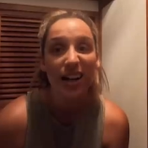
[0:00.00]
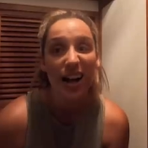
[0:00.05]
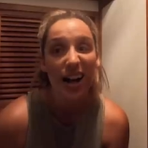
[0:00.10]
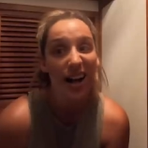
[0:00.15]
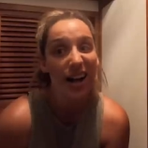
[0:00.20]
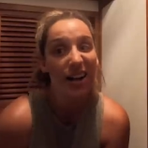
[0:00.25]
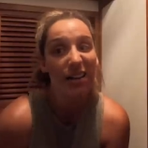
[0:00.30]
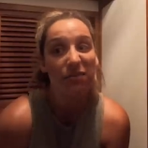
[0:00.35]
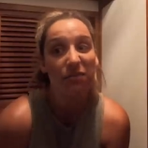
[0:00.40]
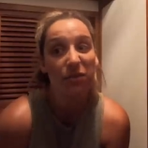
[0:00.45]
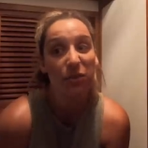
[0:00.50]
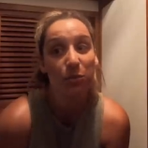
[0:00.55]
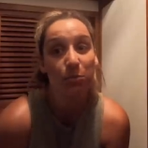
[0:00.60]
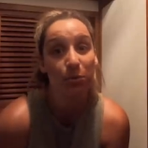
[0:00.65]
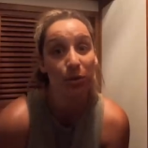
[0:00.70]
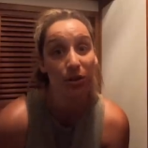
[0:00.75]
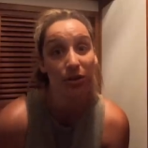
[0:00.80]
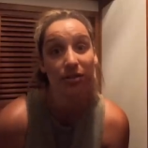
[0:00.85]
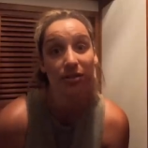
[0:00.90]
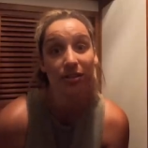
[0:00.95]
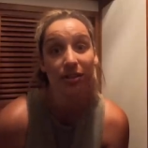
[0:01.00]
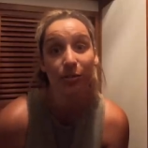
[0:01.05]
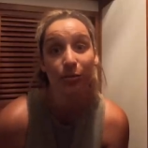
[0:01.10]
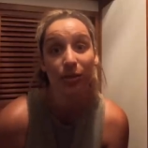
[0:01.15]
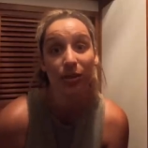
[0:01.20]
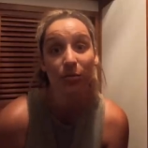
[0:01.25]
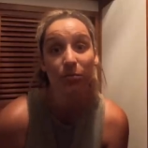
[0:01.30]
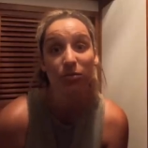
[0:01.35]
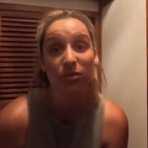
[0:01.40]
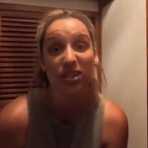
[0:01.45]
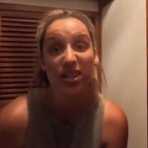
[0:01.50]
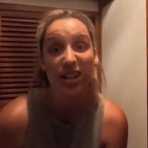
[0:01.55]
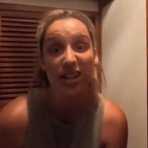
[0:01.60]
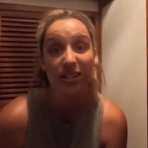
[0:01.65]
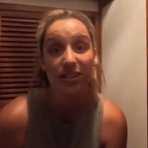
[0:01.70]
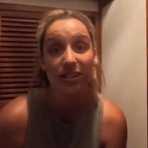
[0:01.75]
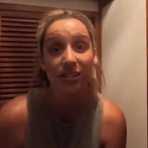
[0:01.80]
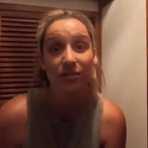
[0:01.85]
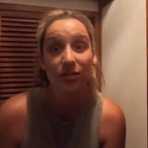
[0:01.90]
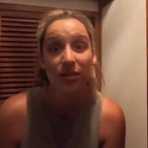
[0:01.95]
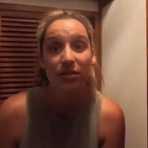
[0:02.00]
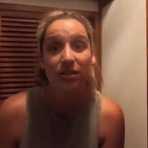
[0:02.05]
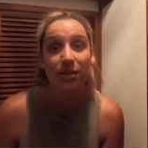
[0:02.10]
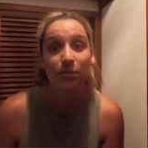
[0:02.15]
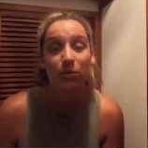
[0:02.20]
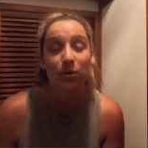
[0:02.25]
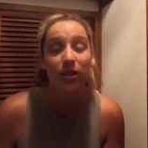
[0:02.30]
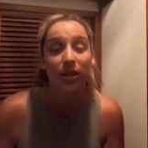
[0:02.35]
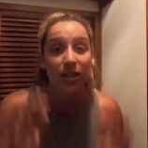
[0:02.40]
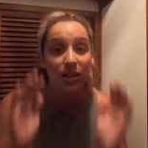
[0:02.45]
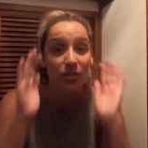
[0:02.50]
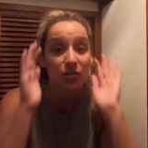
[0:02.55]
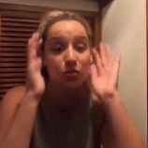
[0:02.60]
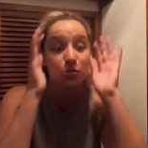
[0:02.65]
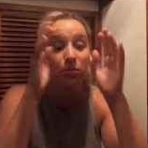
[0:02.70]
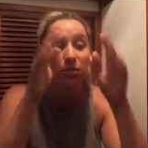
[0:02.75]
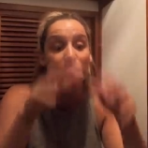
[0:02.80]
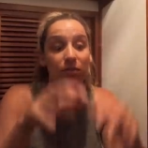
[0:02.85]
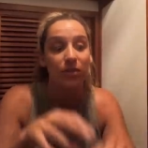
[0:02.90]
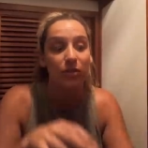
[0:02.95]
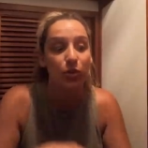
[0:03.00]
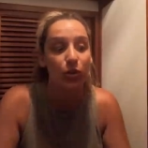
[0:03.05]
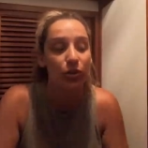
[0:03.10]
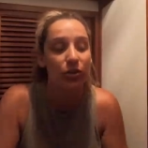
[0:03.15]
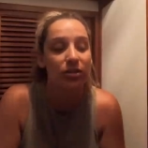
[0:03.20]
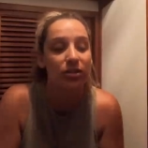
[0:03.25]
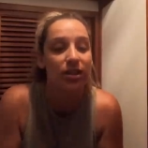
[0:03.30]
I feel personally really productive. I was able to get into a bit of a zone